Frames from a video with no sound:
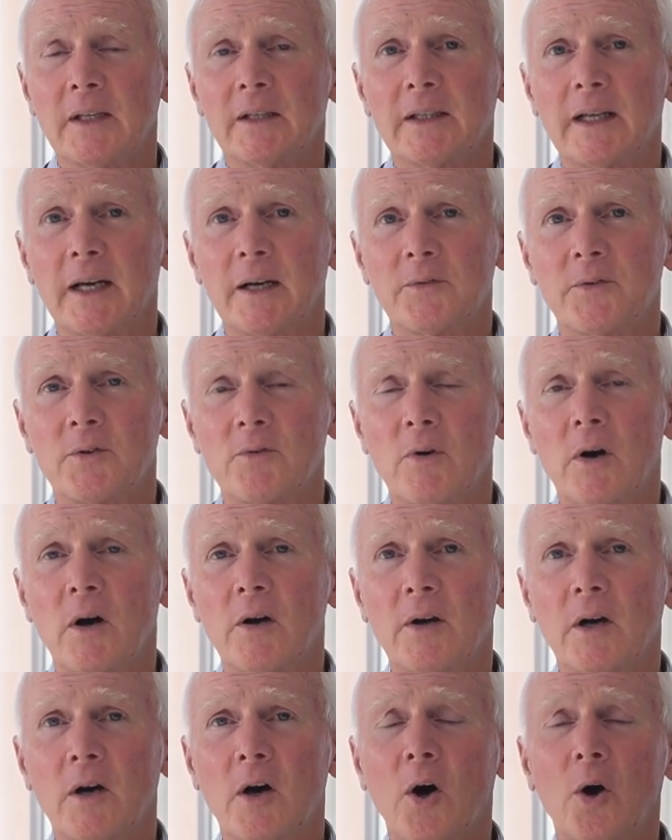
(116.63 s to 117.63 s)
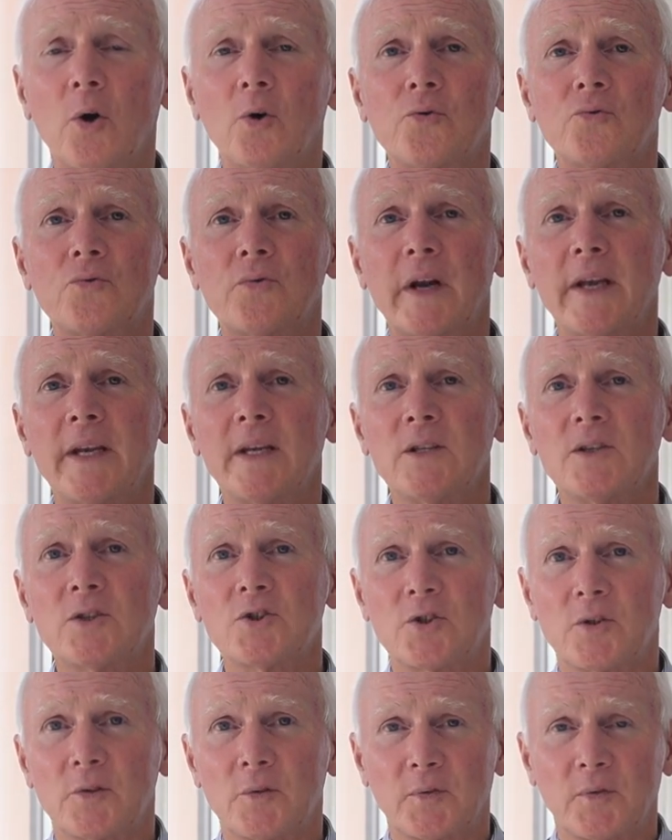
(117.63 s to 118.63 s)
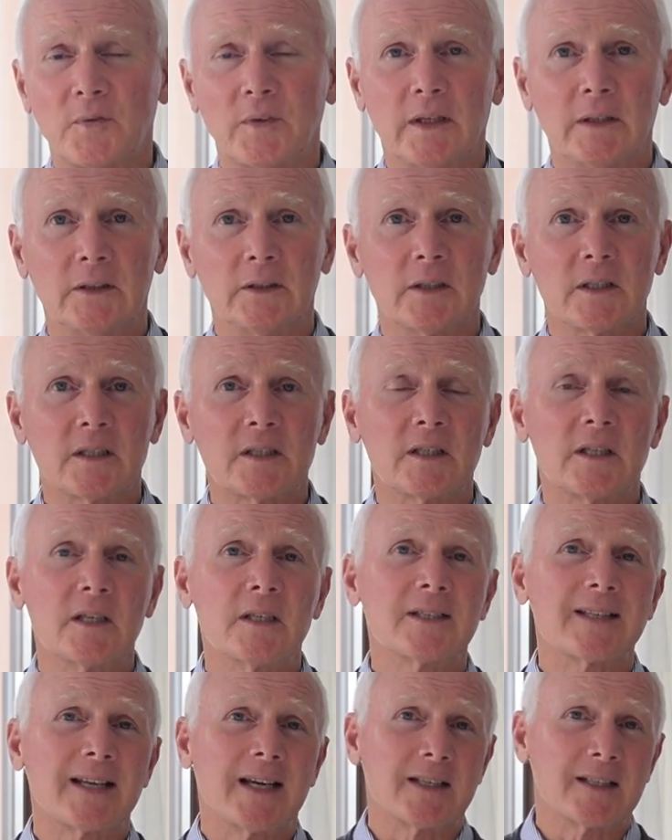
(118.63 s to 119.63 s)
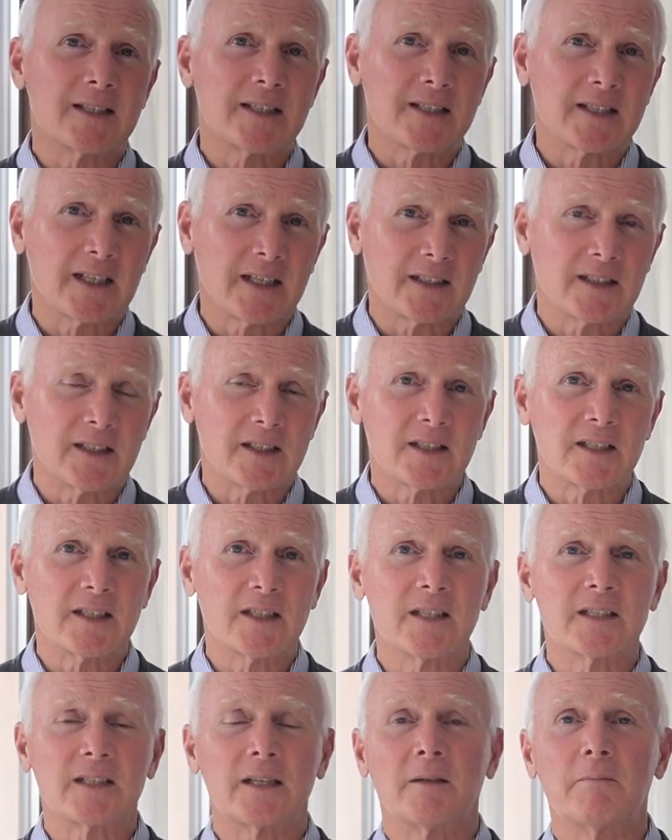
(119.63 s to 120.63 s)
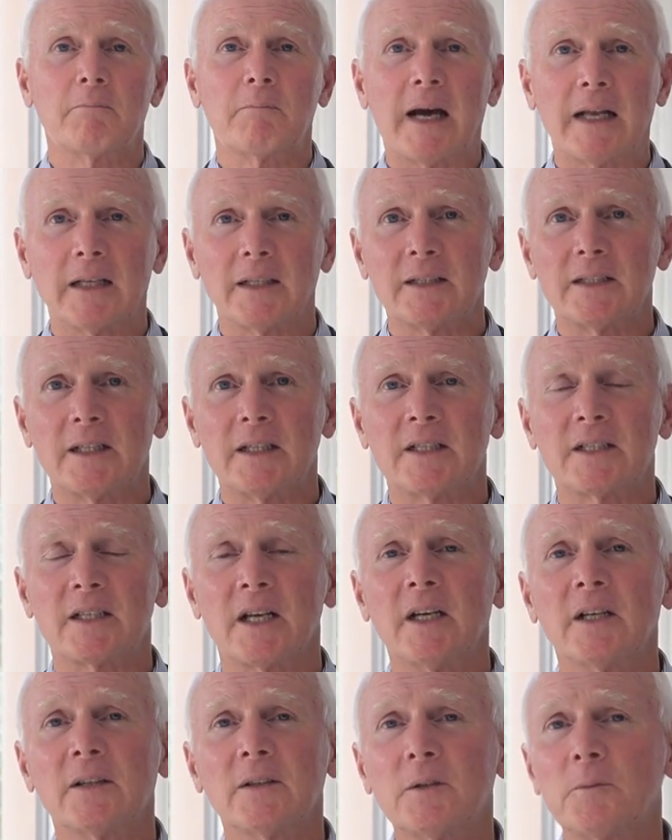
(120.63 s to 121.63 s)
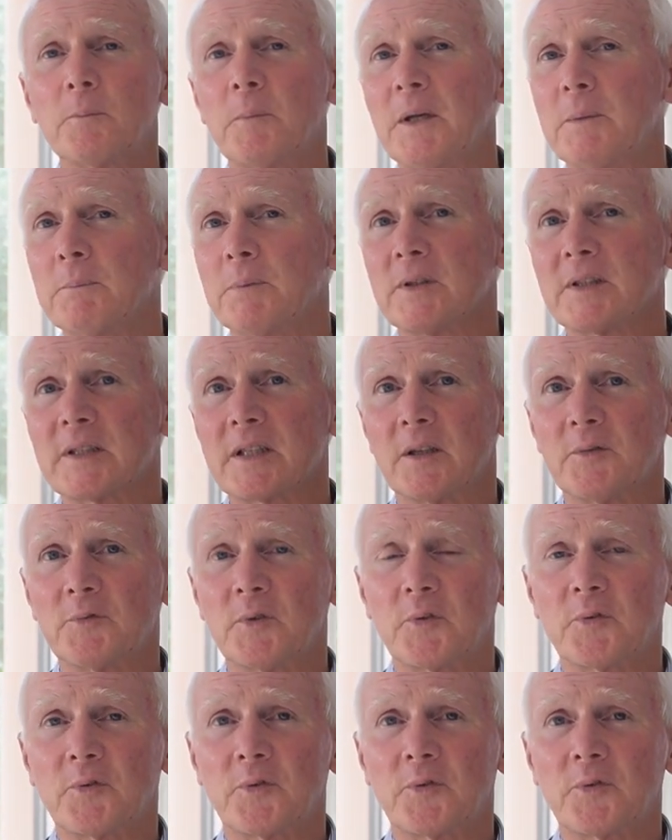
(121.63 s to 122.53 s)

Now, there are a whole range of illnesses and sicknesses and maladies that people suffer